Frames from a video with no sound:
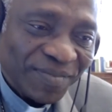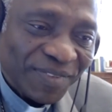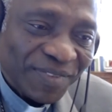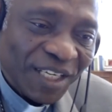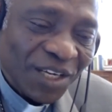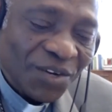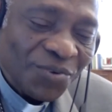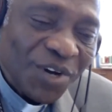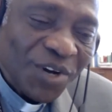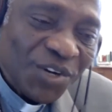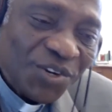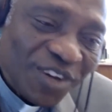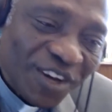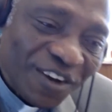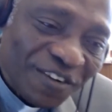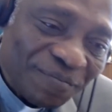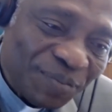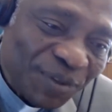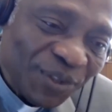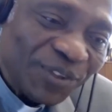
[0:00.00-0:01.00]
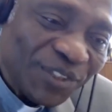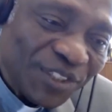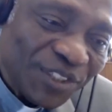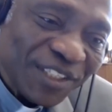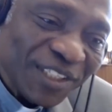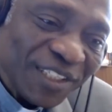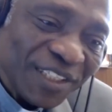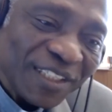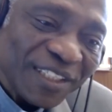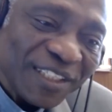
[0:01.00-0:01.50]
And when you have
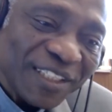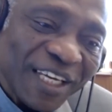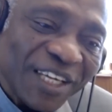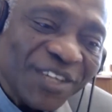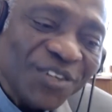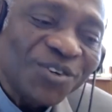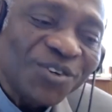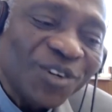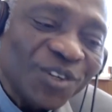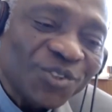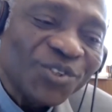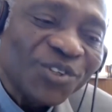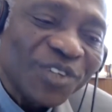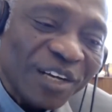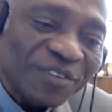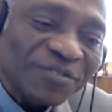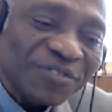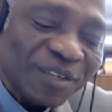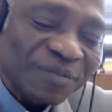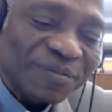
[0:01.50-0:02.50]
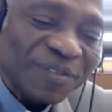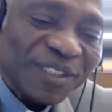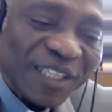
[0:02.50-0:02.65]
beauty, then you also have something that